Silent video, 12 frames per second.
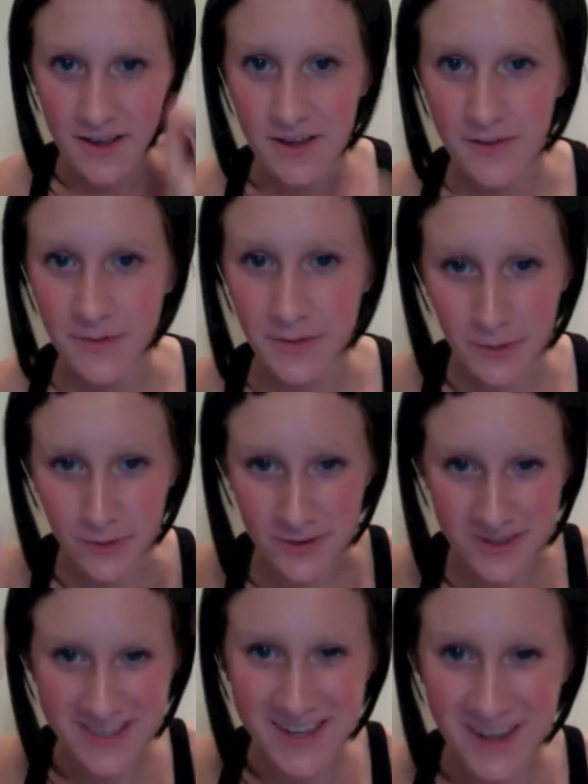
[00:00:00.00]
if there
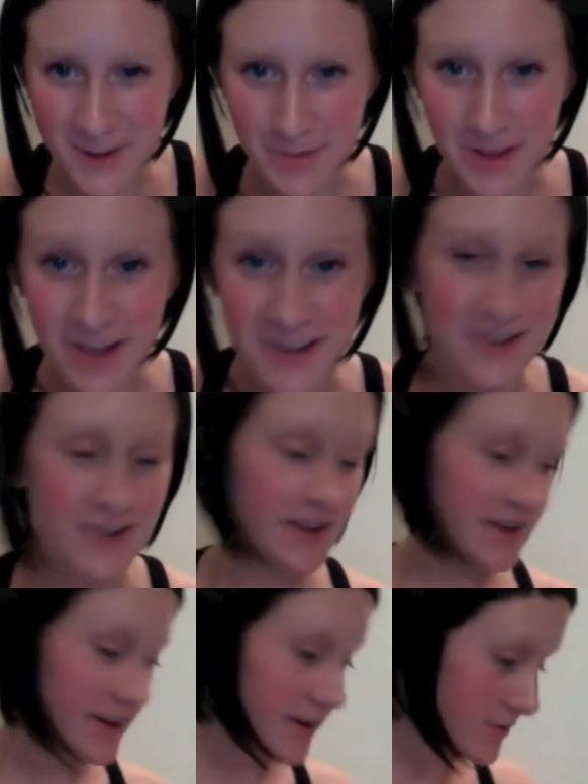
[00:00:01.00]
was blonde hair
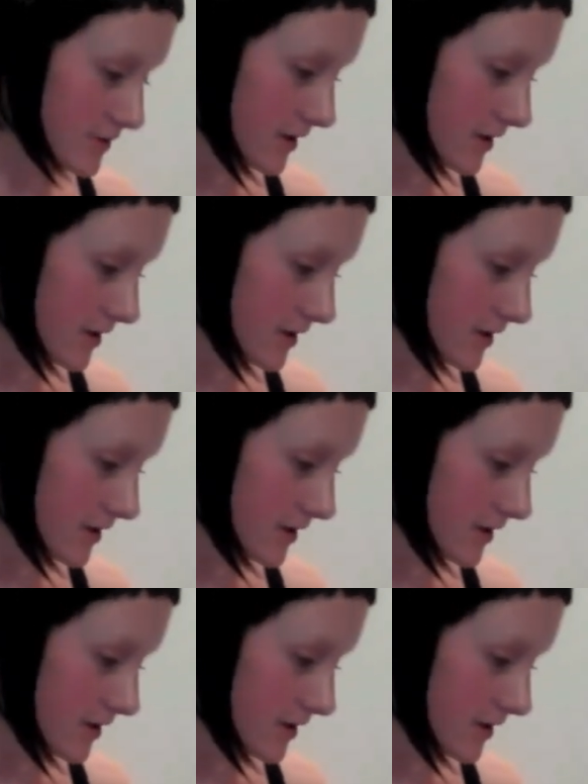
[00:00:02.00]
hanging out.